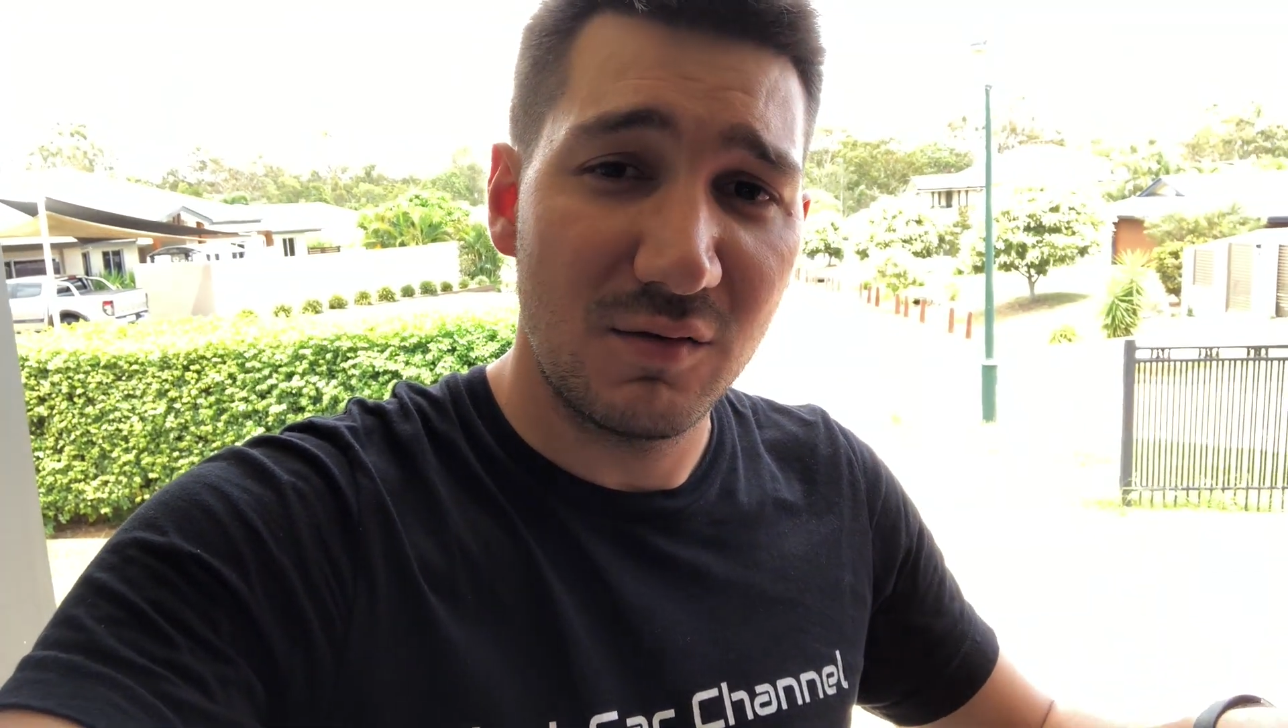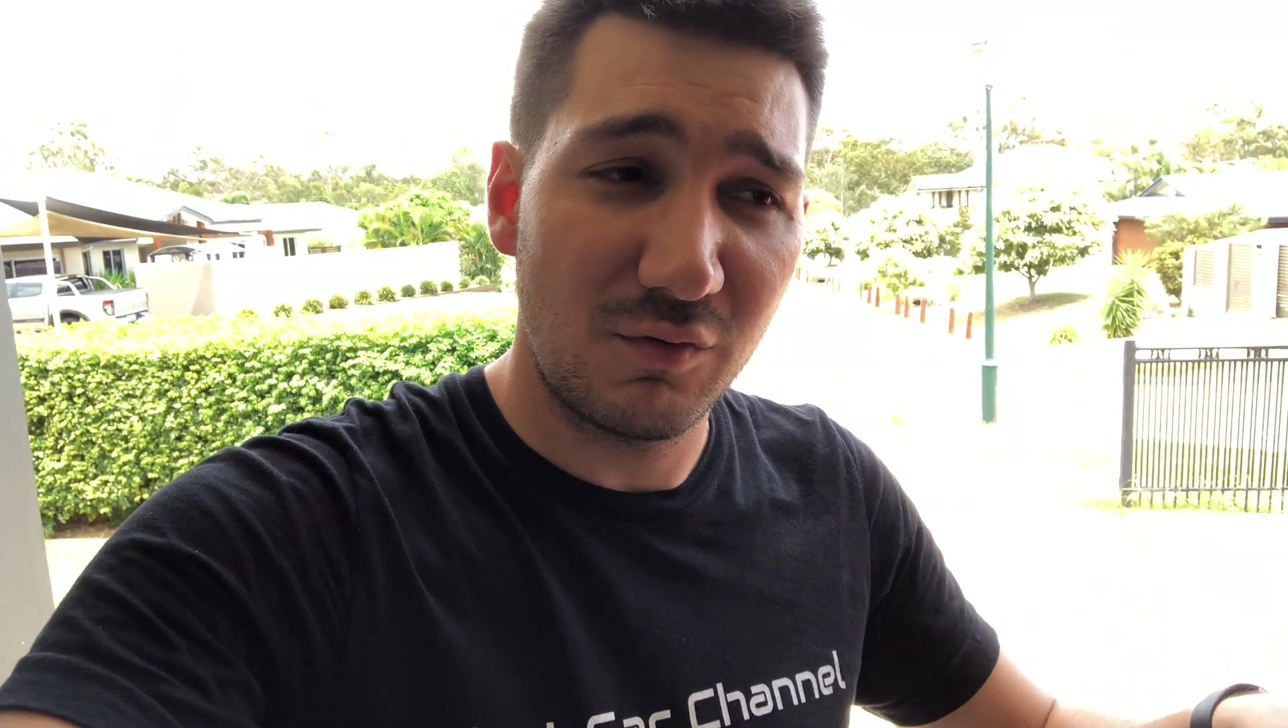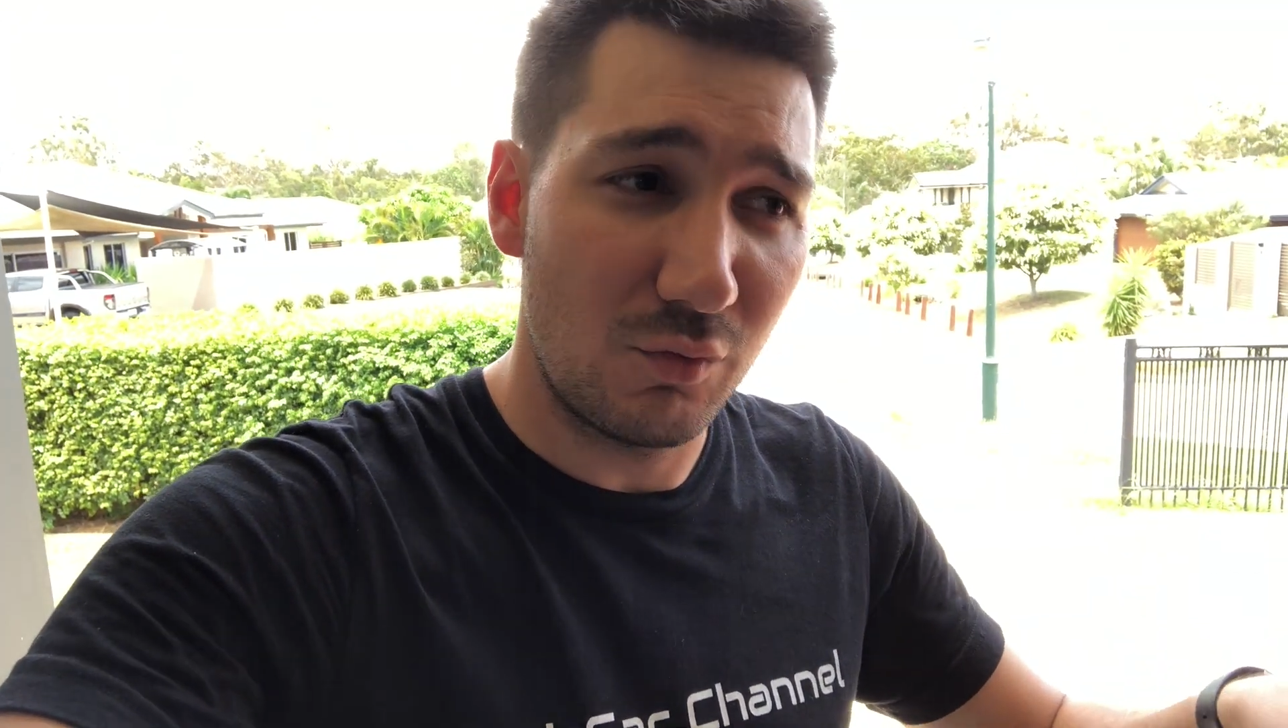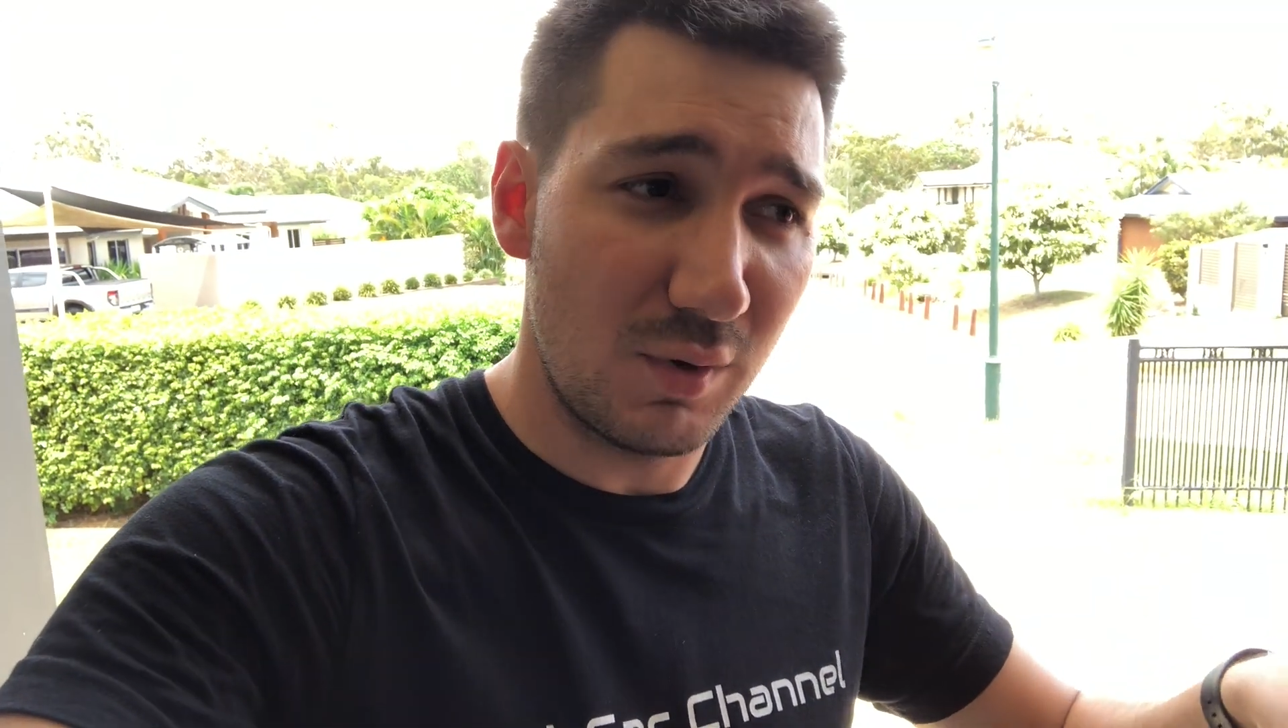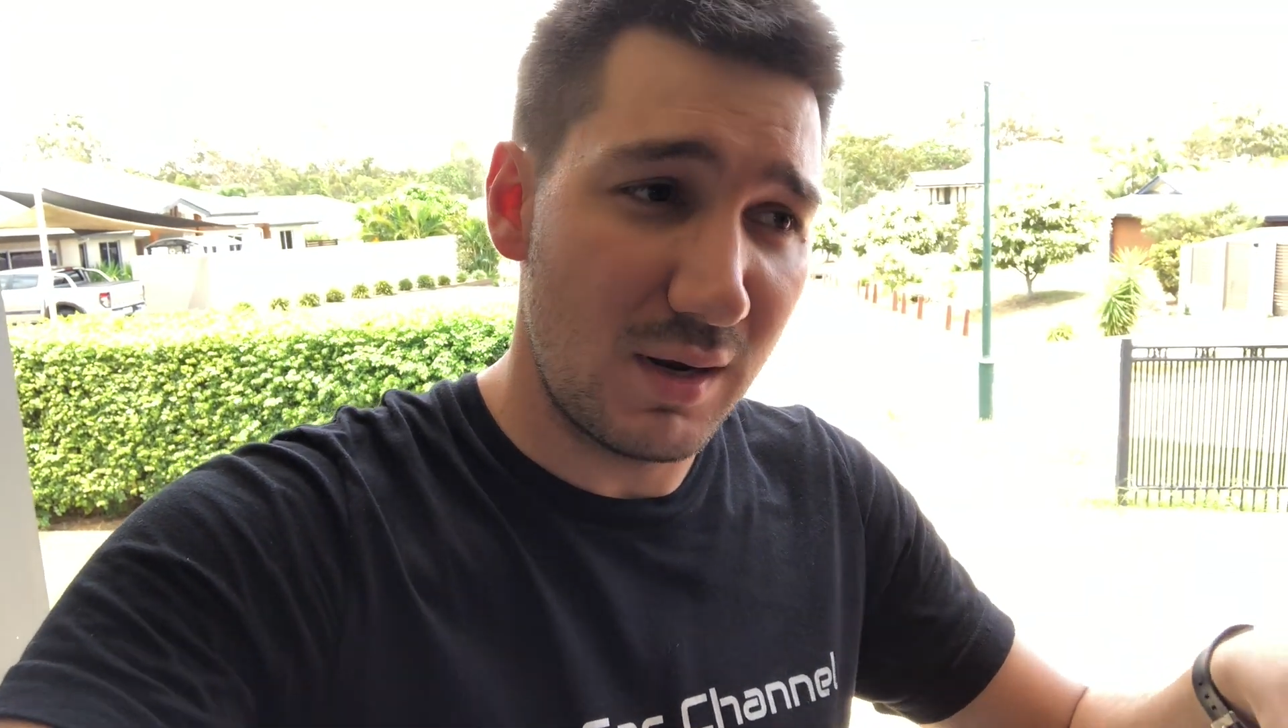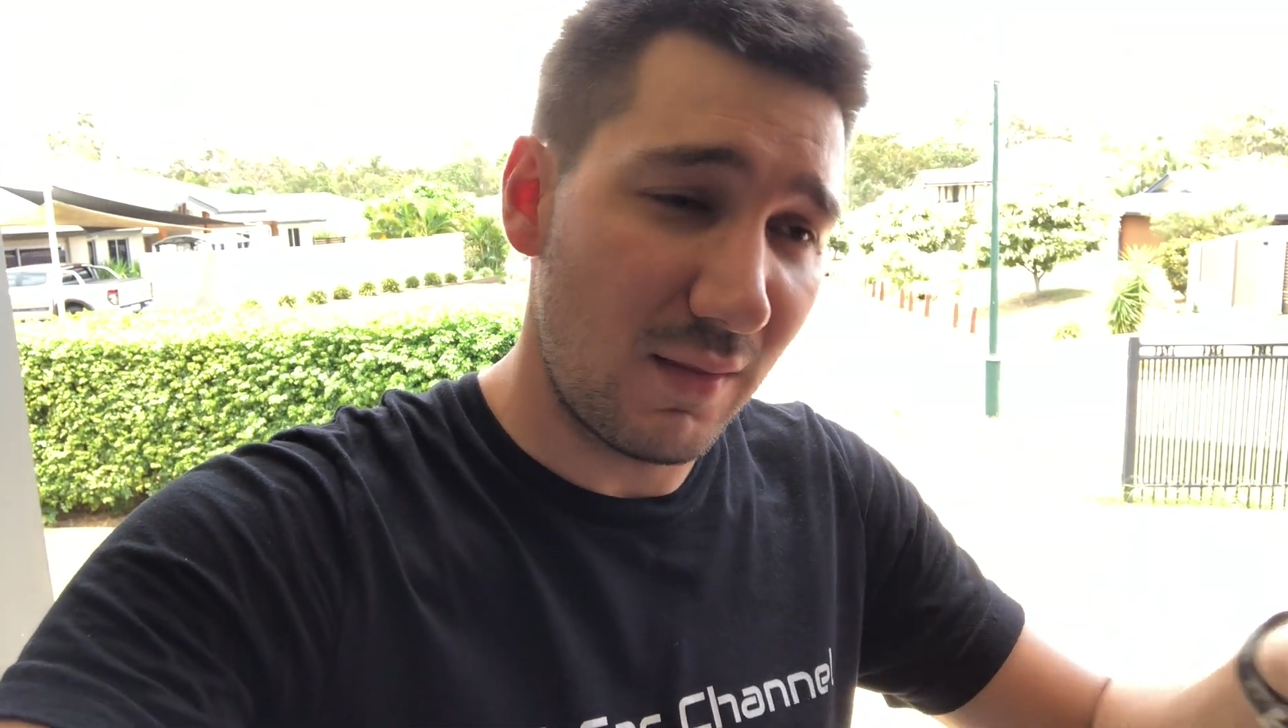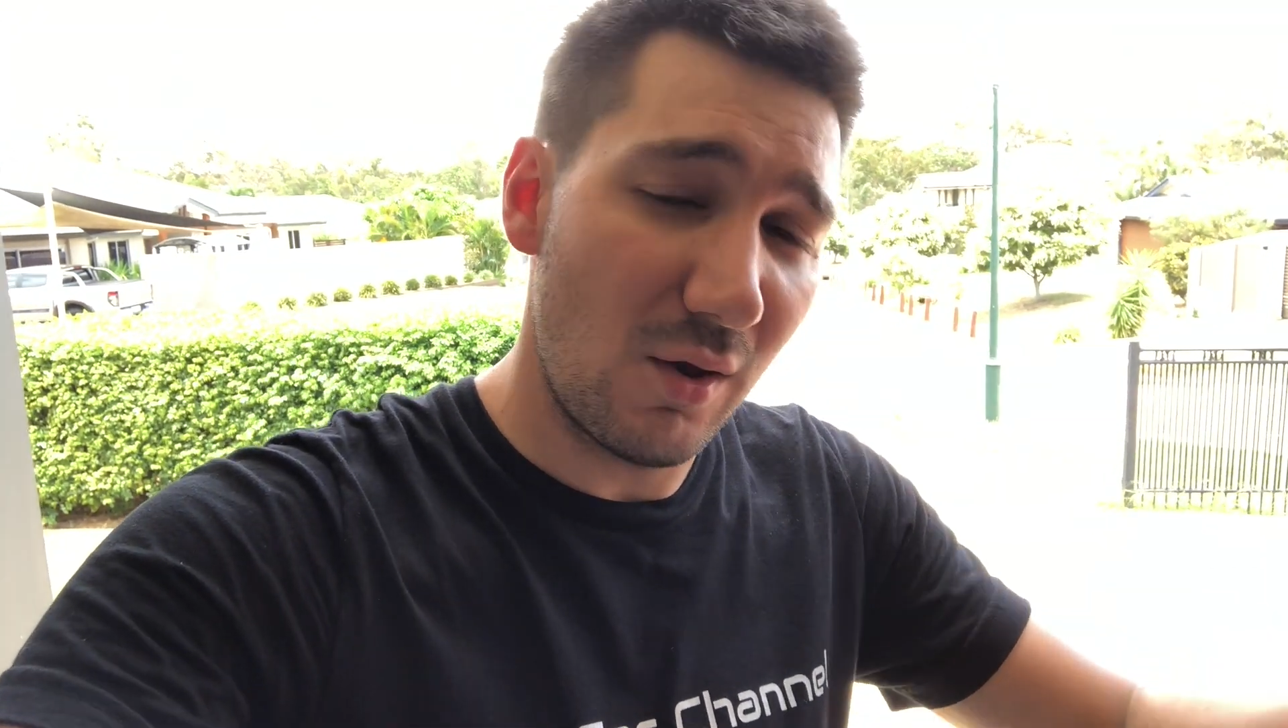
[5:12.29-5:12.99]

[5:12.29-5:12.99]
through another